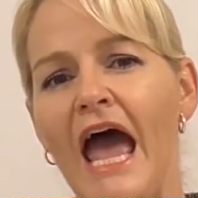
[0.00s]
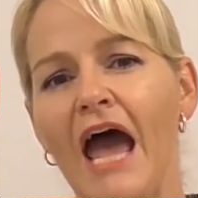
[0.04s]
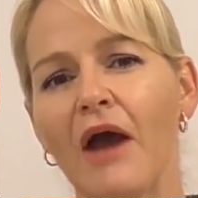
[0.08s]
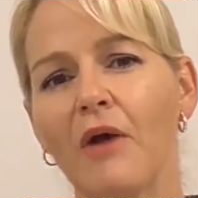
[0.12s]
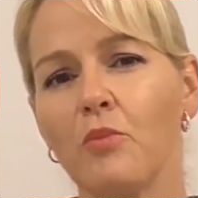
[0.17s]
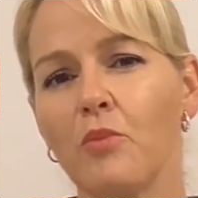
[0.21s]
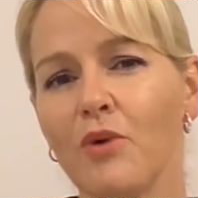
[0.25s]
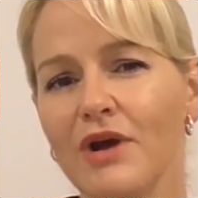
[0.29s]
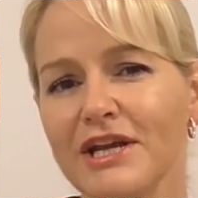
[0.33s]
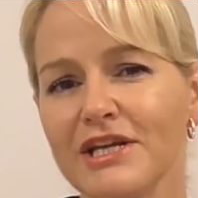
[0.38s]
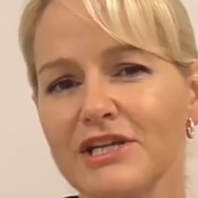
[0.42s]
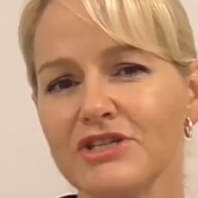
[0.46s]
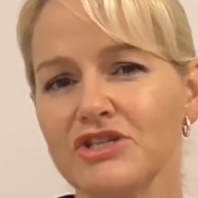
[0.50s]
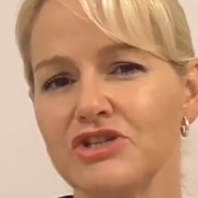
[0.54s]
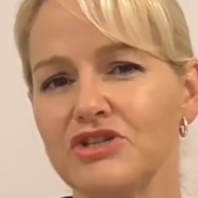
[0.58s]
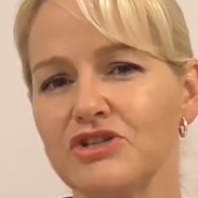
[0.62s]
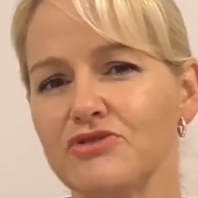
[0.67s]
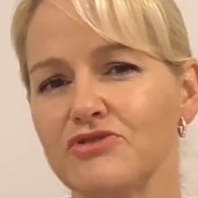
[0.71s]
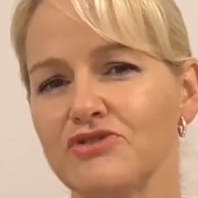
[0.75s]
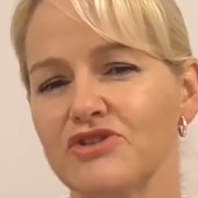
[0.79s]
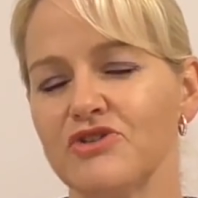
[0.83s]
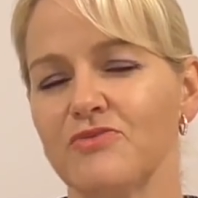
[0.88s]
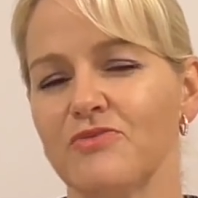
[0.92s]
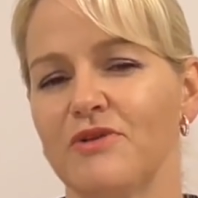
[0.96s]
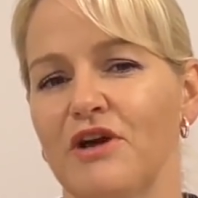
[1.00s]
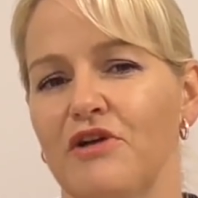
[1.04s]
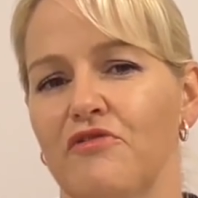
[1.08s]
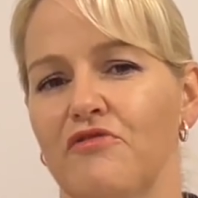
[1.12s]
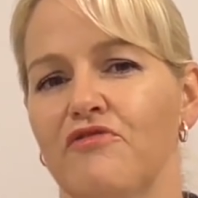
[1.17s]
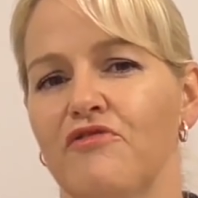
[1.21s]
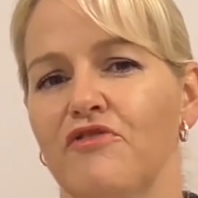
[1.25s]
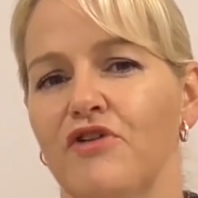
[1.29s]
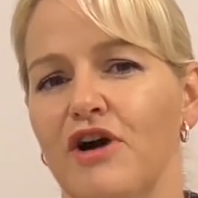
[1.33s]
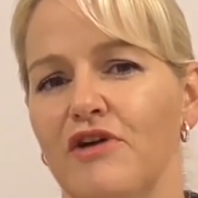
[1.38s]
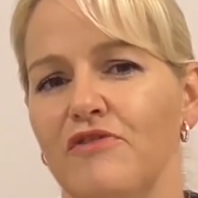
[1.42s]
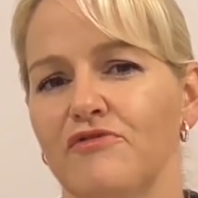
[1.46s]
And when it's used
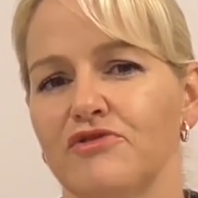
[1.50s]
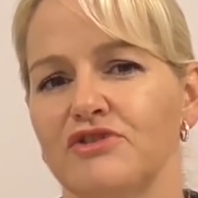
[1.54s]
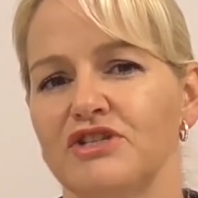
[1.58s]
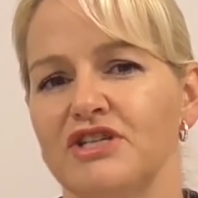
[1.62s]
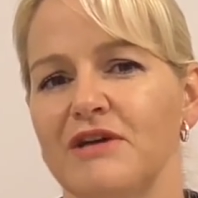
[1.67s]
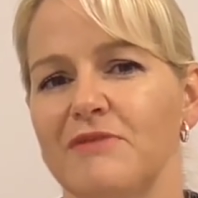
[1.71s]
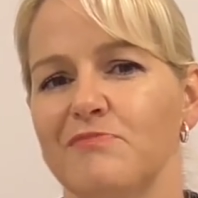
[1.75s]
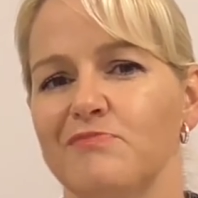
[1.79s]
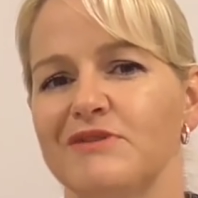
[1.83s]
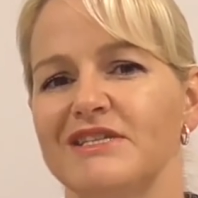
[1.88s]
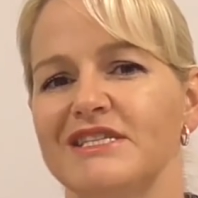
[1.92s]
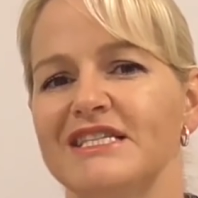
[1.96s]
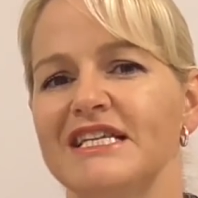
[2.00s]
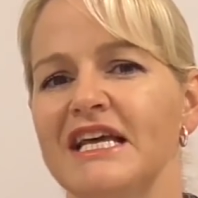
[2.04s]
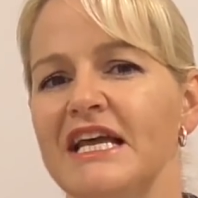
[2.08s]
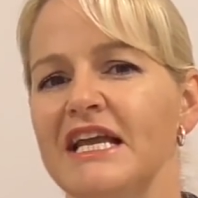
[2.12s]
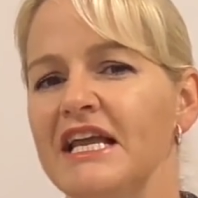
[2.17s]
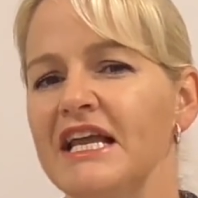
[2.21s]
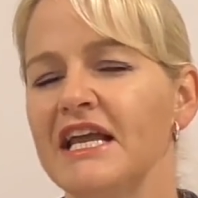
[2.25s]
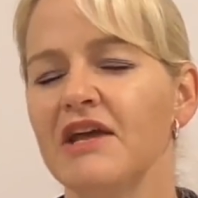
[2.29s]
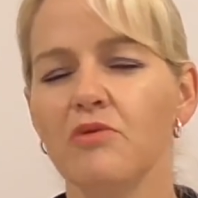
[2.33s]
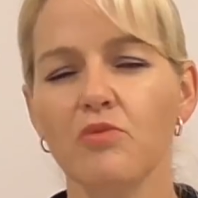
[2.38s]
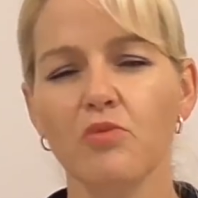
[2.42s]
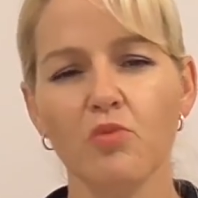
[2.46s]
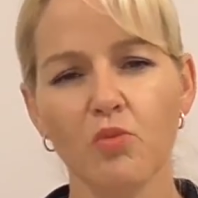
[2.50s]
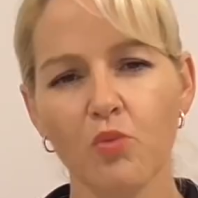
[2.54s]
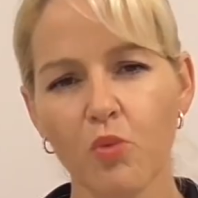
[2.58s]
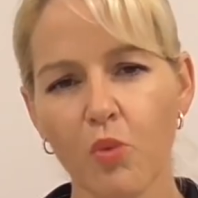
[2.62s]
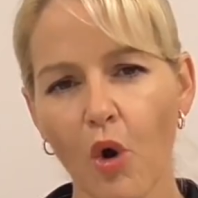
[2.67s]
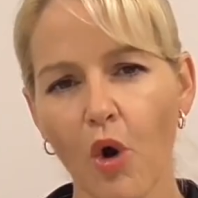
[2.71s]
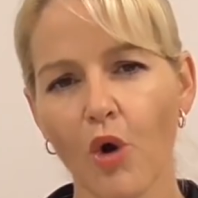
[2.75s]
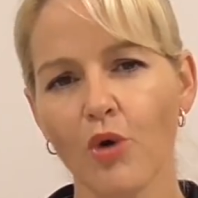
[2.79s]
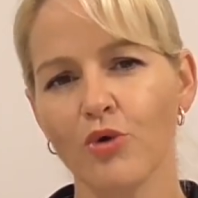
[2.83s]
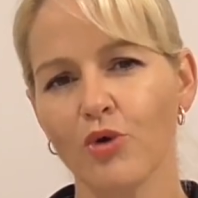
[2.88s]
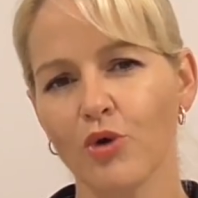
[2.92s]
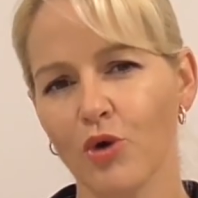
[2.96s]
around 5 or 10%, it
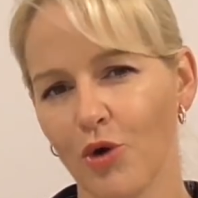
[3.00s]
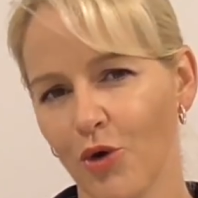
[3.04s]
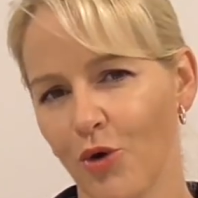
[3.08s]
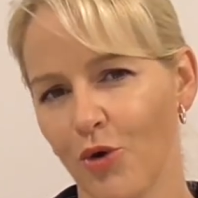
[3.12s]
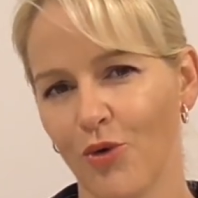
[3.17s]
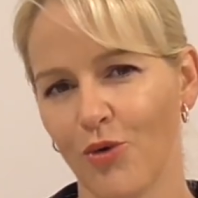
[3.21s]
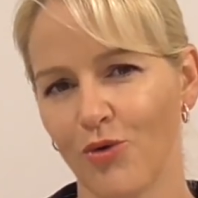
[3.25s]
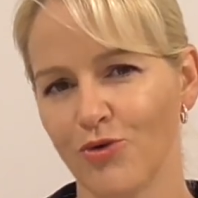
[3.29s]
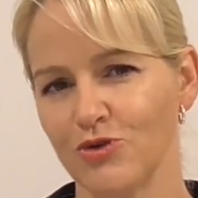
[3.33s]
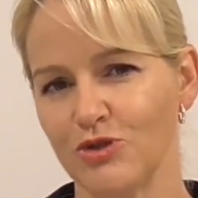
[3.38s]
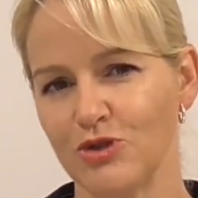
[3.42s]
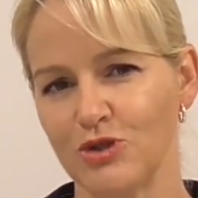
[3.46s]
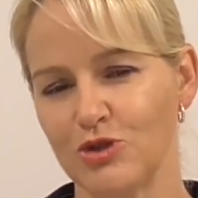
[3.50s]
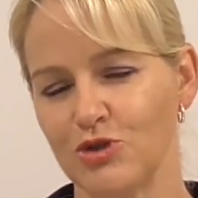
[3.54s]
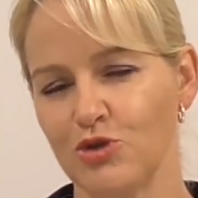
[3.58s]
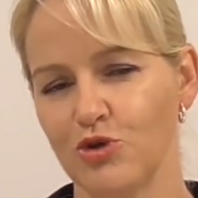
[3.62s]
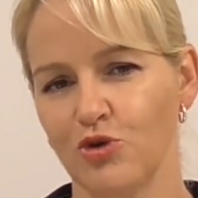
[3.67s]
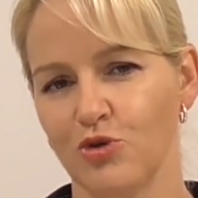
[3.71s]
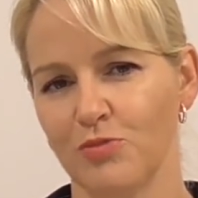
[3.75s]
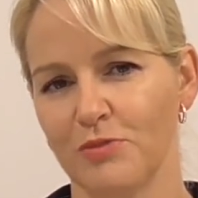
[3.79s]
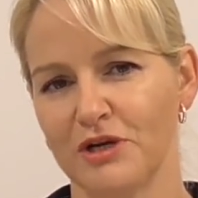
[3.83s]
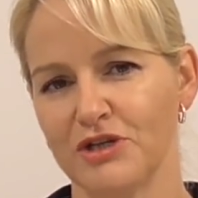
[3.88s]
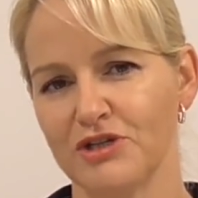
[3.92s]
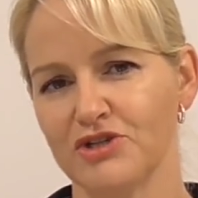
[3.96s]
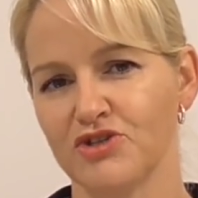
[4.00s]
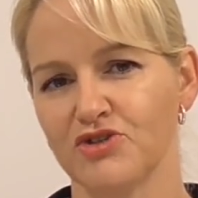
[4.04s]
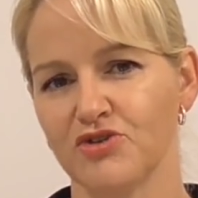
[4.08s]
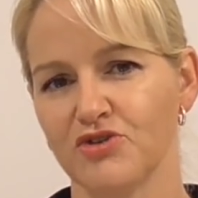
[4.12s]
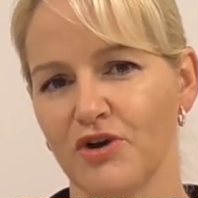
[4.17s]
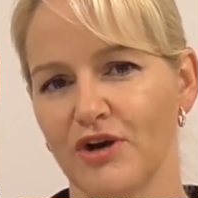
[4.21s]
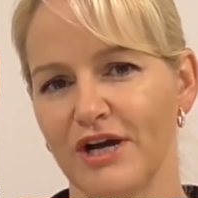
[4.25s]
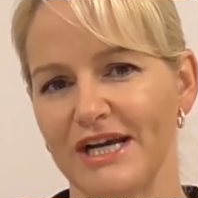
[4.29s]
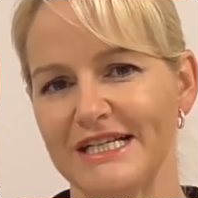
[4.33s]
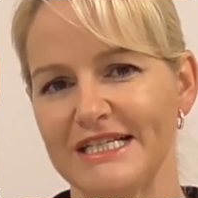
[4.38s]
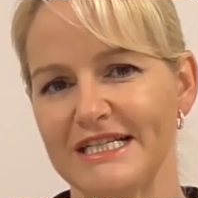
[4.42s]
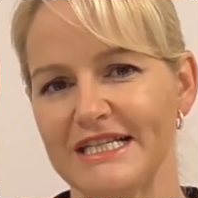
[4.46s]
won't cause too much
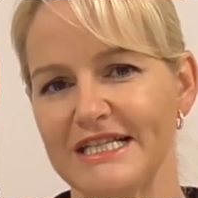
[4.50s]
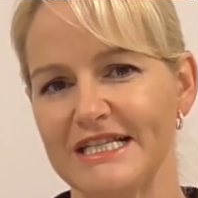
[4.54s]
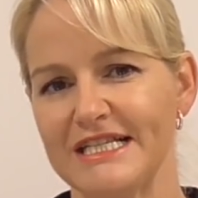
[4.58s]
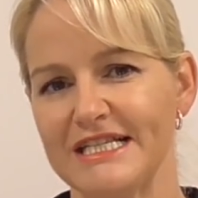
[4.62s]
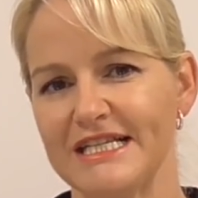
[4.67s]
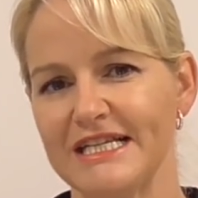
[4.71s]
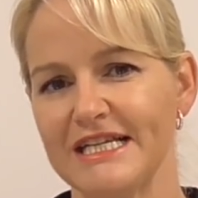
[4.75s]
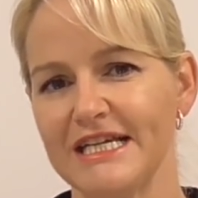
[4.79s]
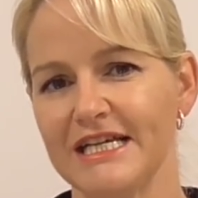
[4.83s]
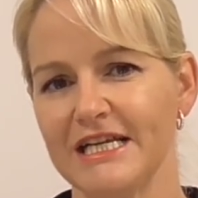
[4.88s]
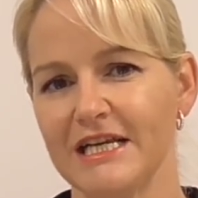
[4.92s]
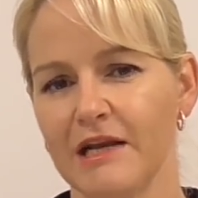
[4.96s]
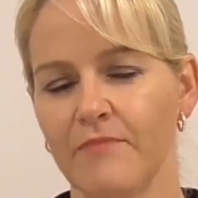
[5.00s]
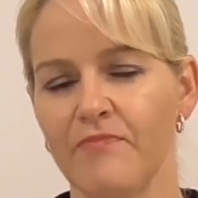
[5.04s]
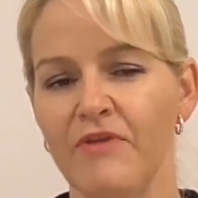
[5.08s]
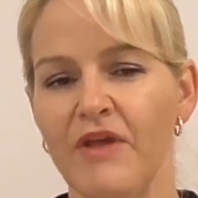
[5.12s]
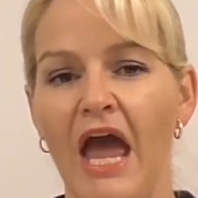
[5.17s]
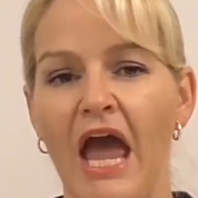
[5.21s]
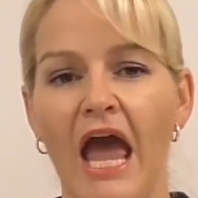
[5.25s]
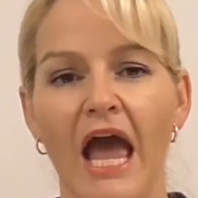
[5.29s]
drying to the skin,